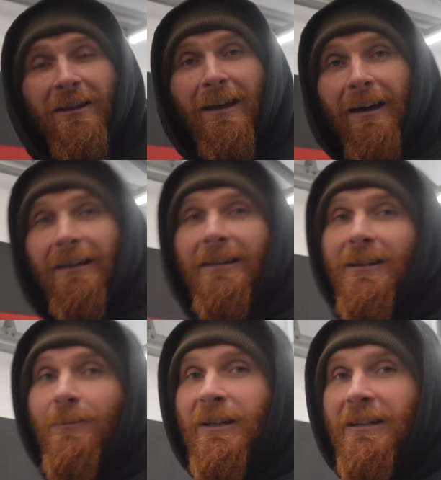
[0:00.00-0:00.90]
that needs
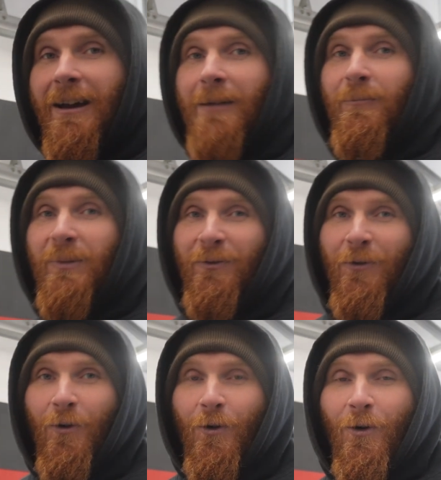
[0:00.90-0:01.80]
to be done
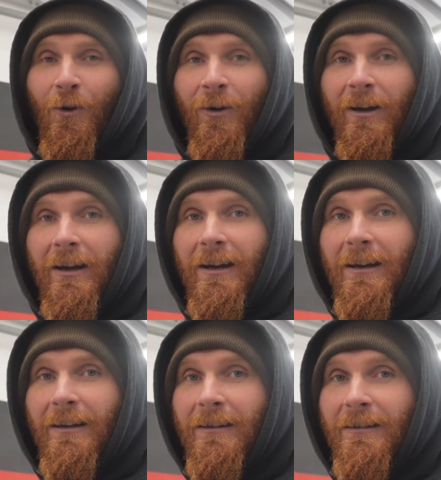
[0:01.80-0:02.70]
before
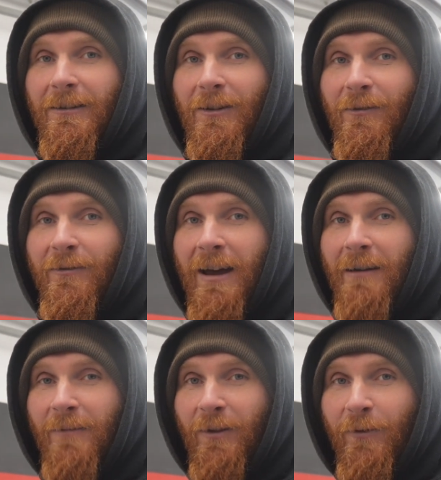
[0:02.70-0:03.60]

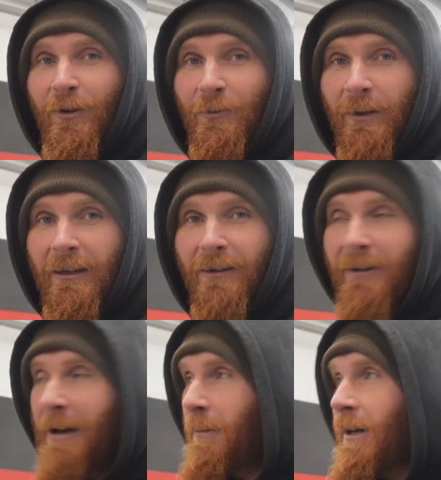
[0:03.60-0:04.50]
the first week of
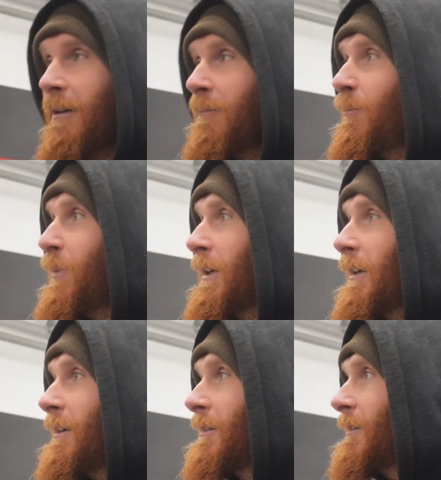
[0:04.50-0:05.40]
November,
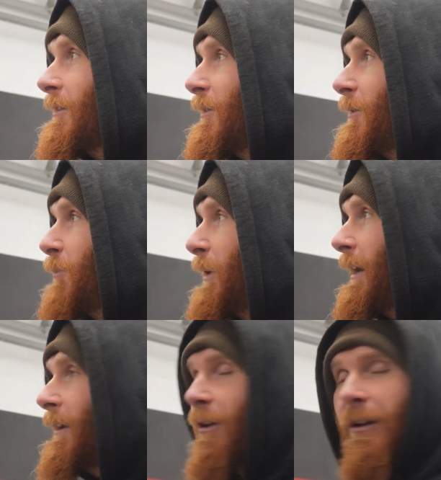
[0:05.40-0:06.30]
because I
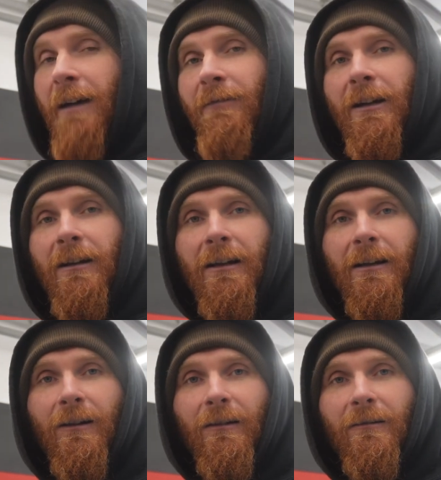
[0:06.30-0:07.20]
plan on having a
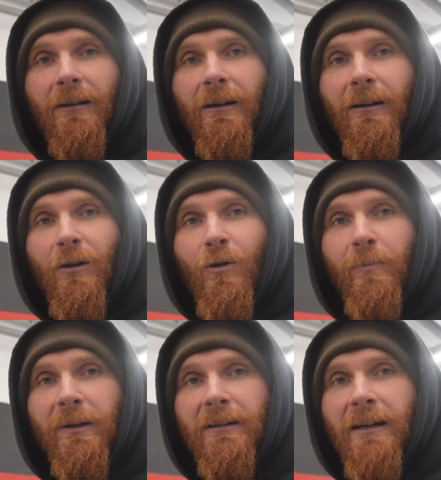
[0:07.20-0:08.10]
little
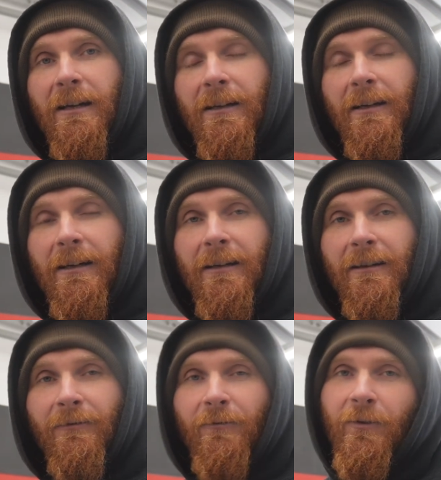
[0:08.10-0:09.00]
open day here
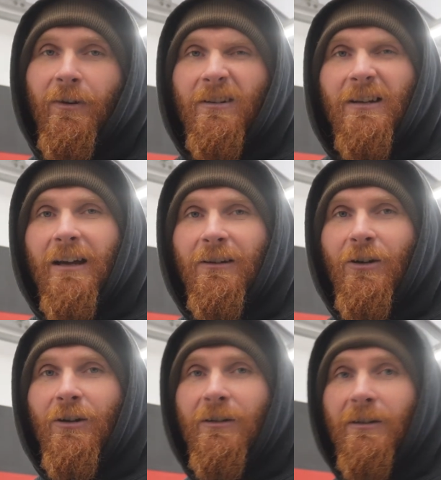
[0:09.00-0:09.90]
for the 10
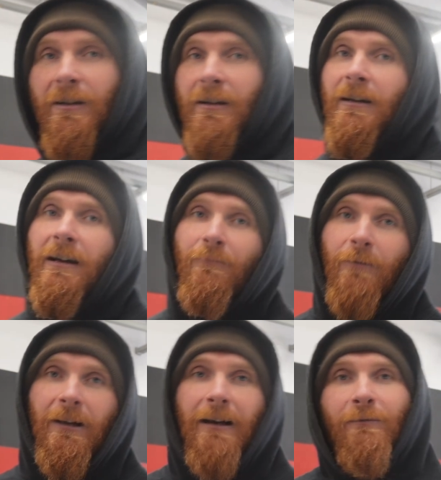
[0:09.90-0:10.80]
years, and then
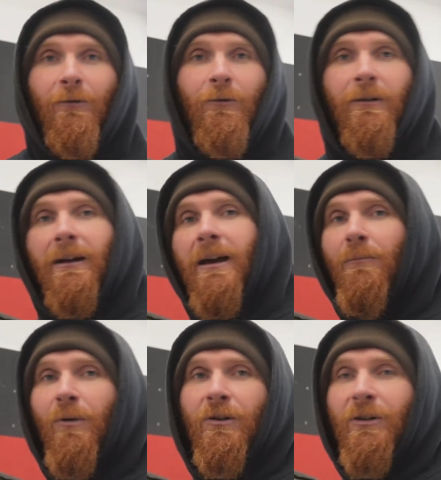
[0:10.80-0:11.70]
we'll have all the
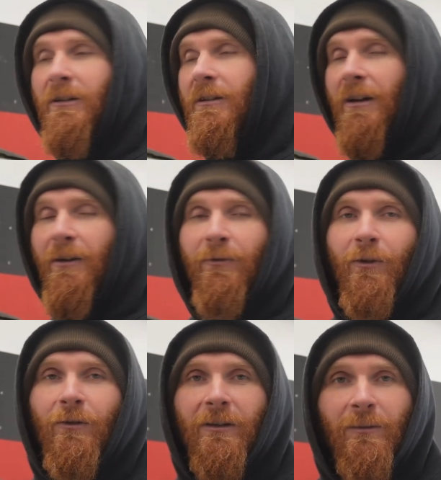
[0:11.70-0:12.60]
airbrushing stuff
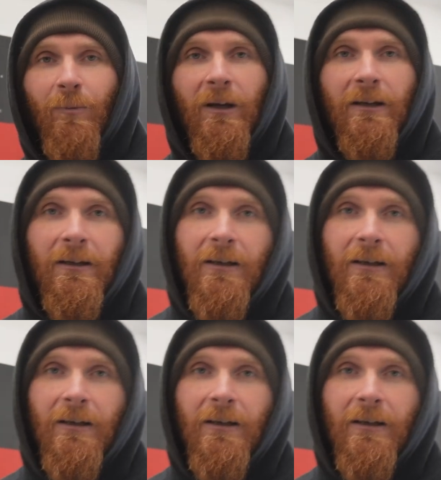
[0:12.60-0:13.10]
on display.